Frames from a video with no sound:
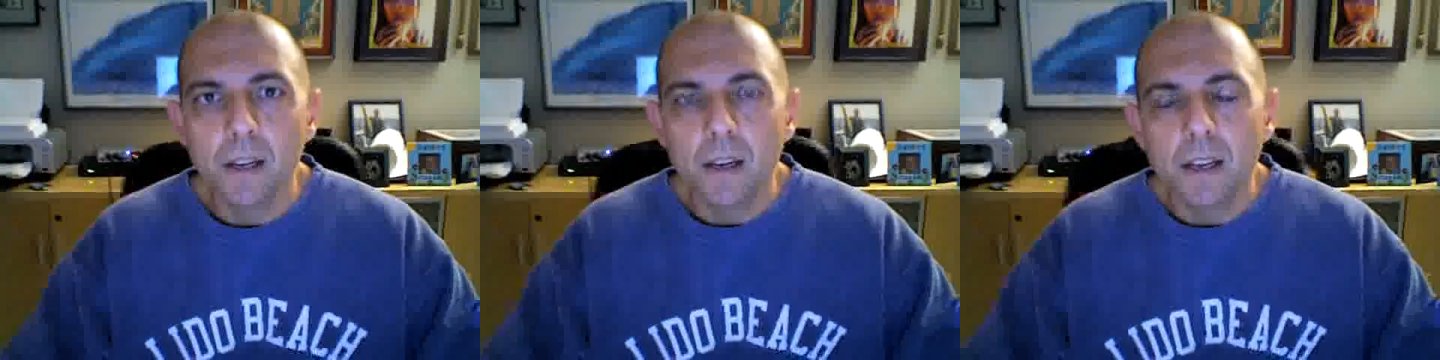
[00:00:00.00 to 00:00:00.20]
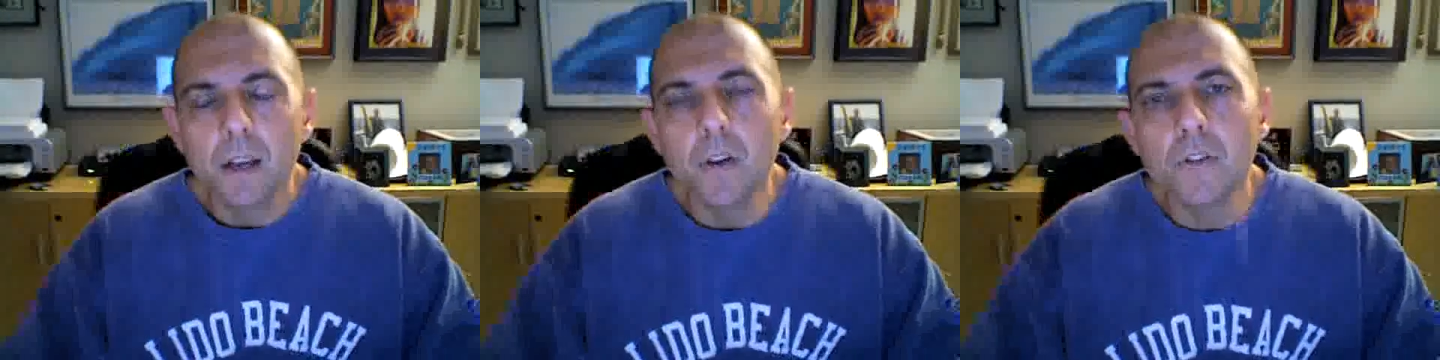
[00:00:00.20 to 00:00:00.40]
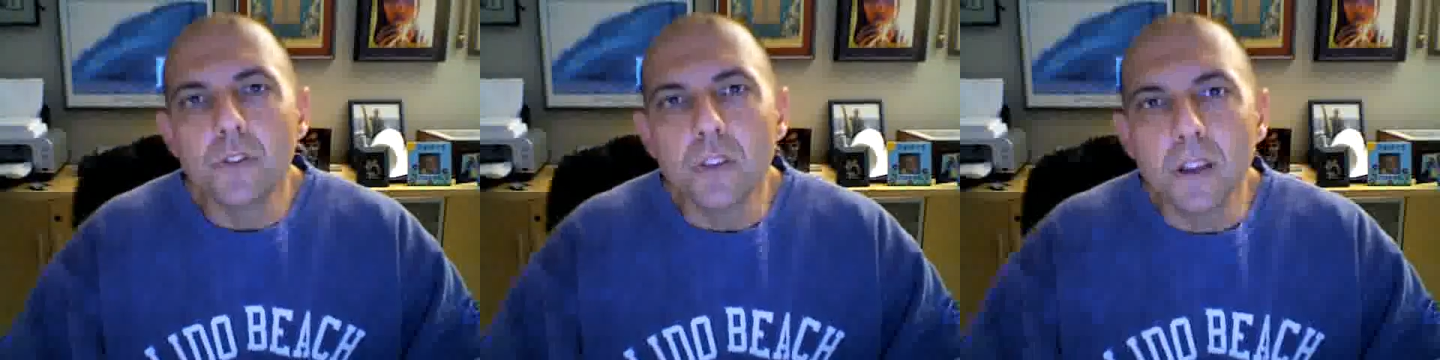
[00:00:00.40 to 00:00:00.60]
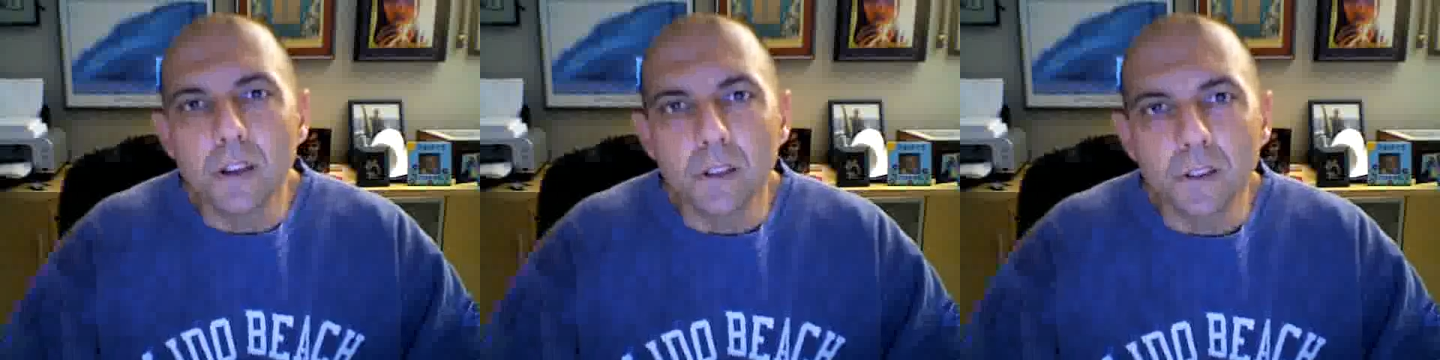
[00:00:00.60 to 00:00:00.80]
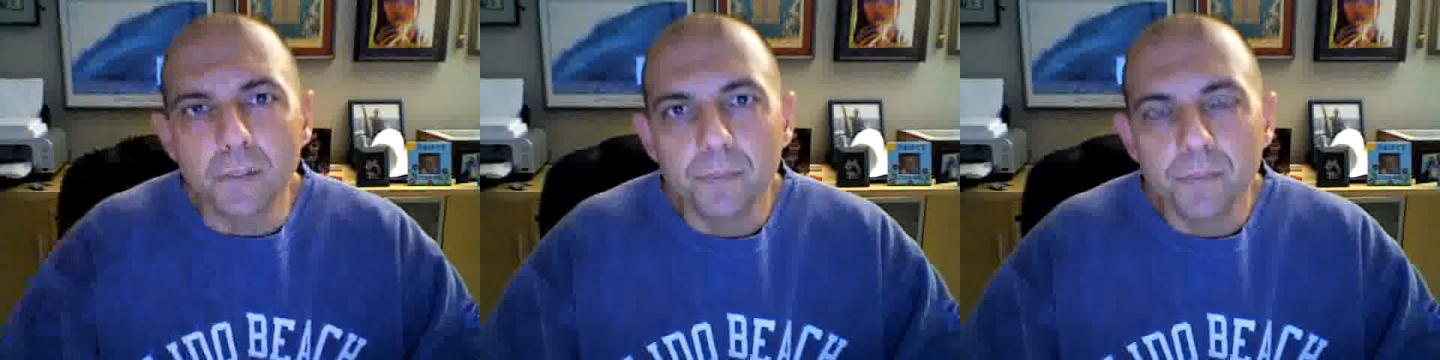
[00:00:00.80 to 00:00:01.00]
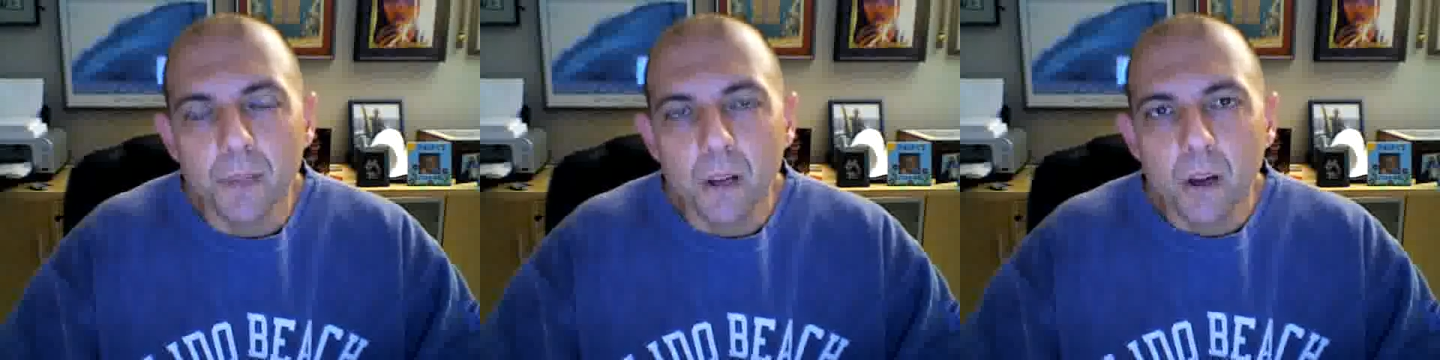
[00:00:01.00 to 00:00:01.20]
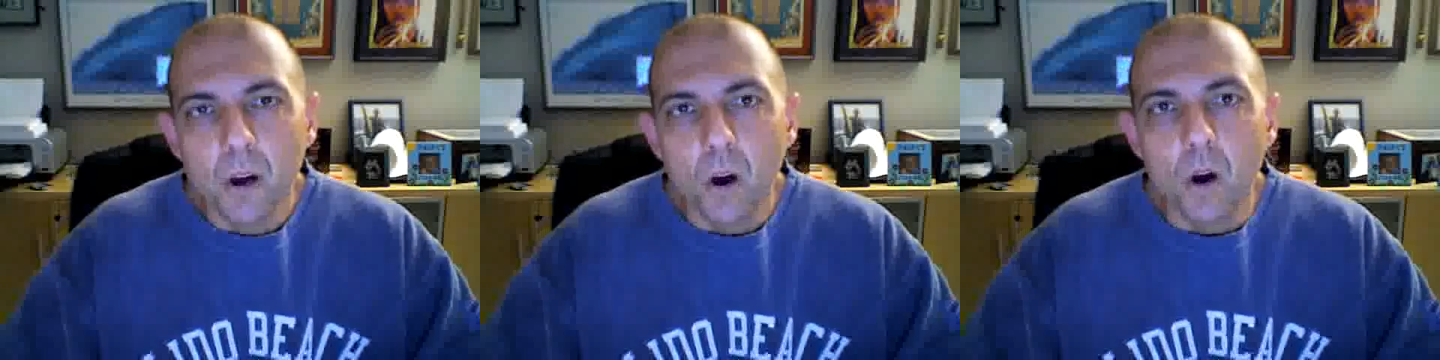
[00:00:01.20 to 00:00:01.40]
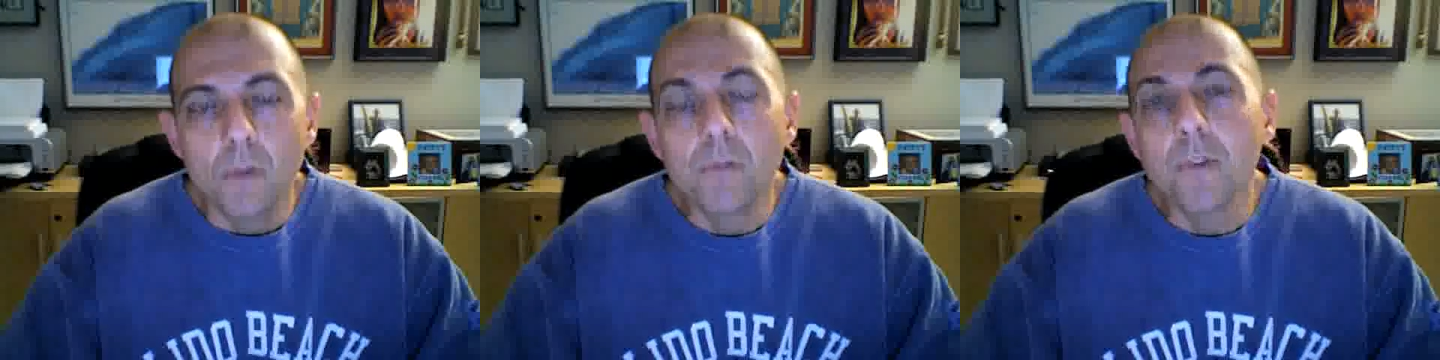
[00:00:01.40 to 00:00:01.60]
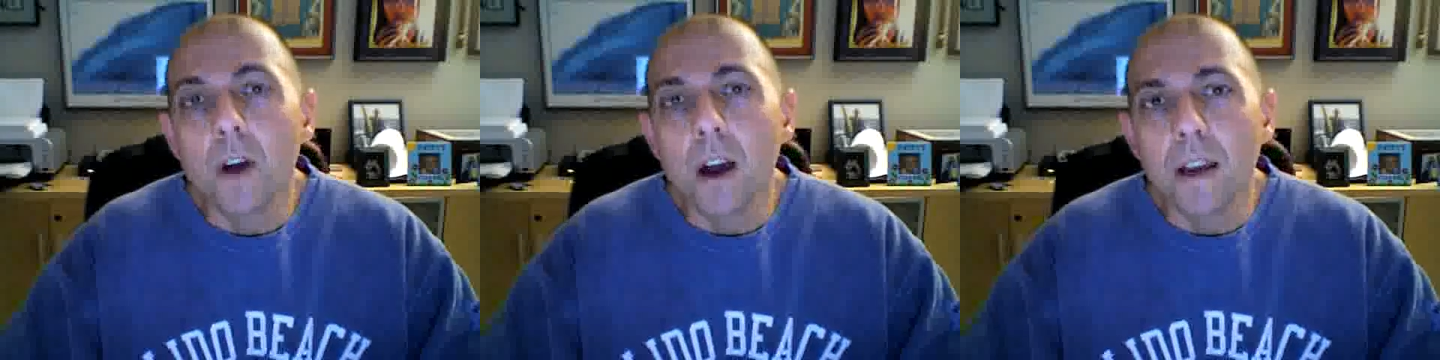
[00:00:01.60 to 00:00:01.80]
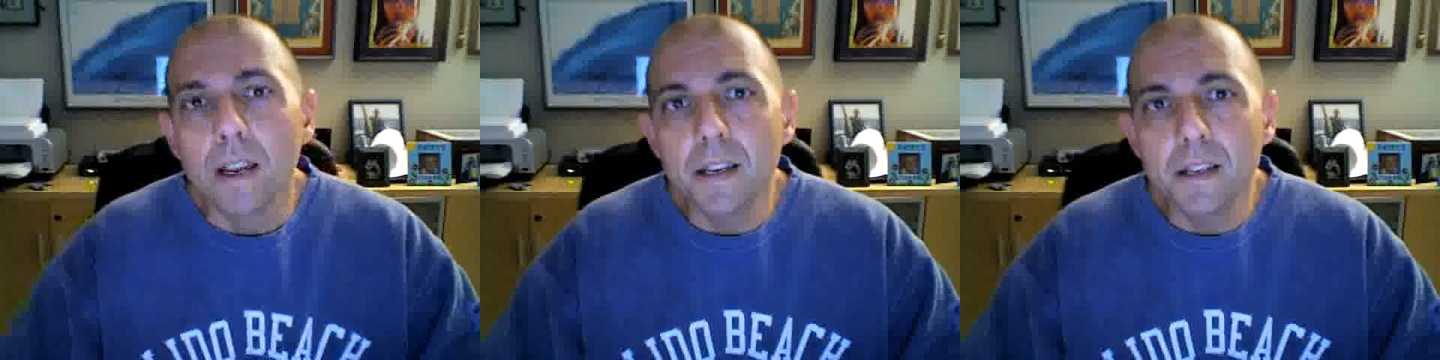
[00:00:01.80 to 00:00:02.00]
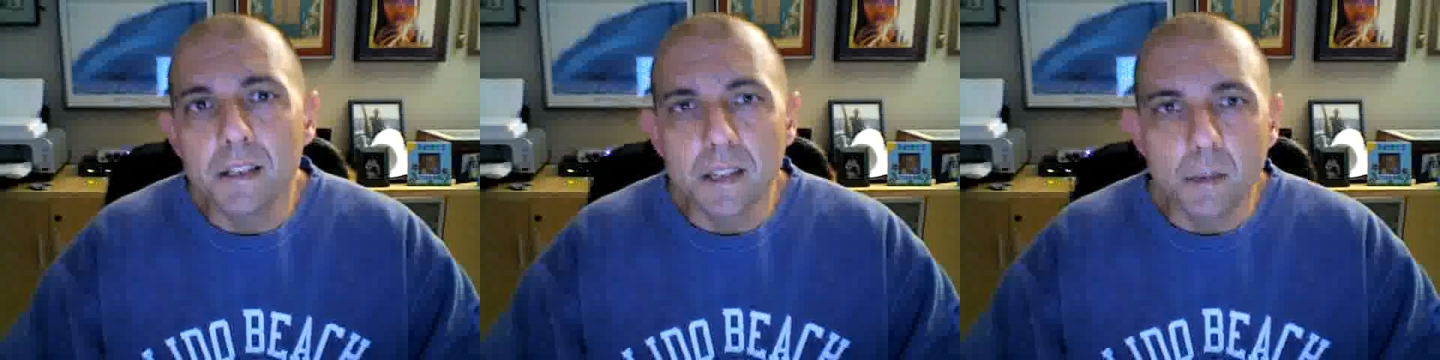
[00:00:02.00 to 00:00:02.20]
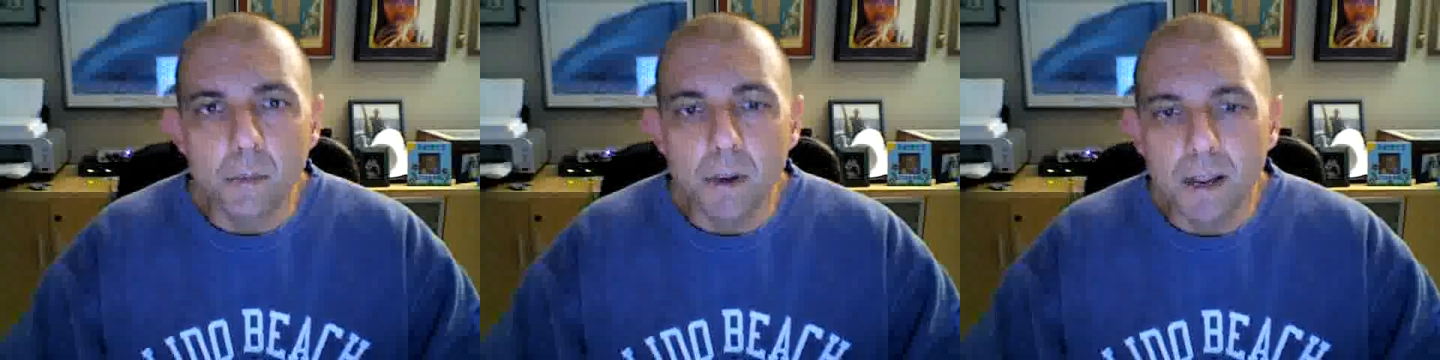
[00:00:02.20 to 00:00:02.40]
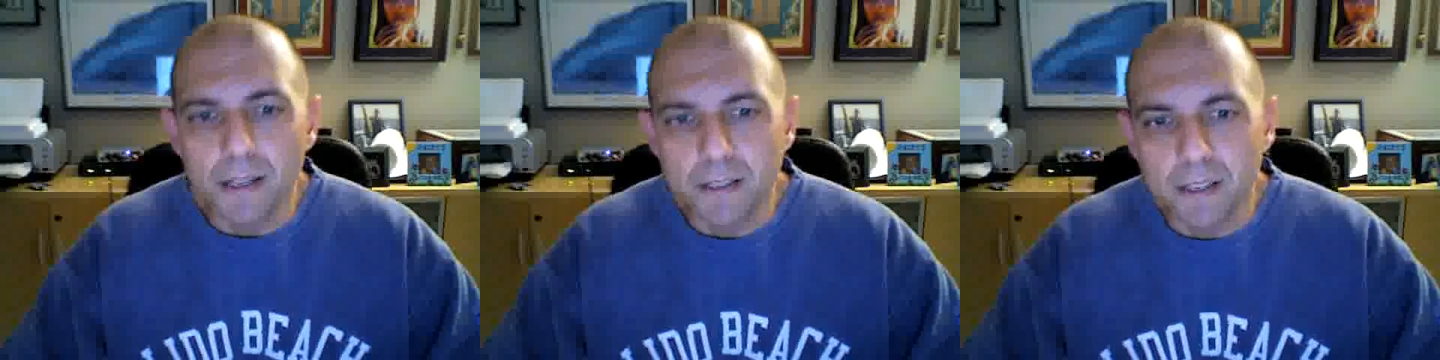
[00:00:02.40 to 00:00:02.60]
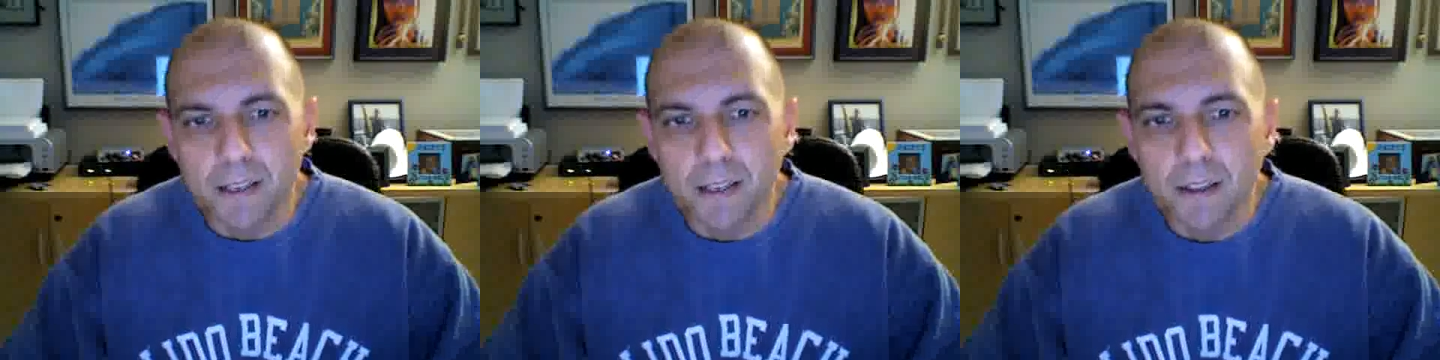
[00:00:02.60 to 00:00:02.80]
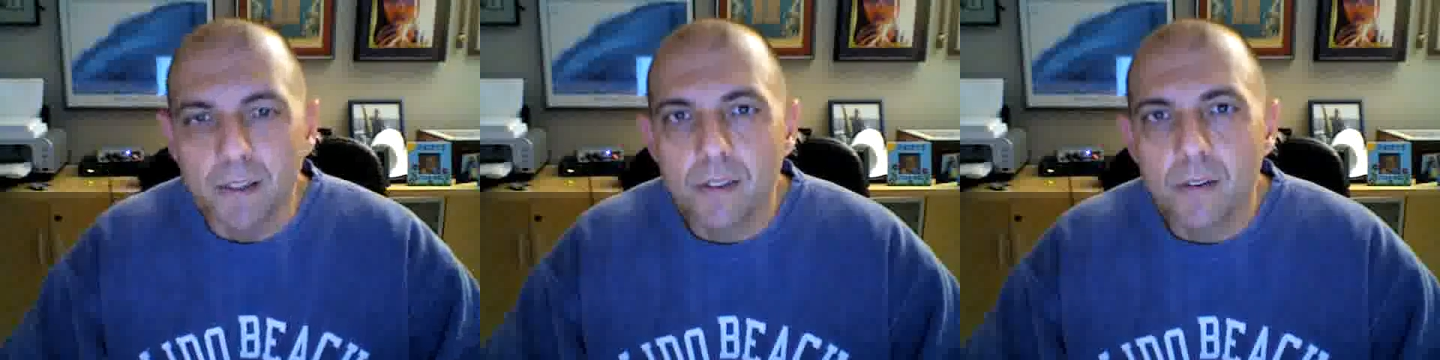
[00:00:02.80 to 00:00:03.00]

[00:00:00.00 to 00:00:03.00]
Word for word: Here's the deal. On Friday, December nineteenth,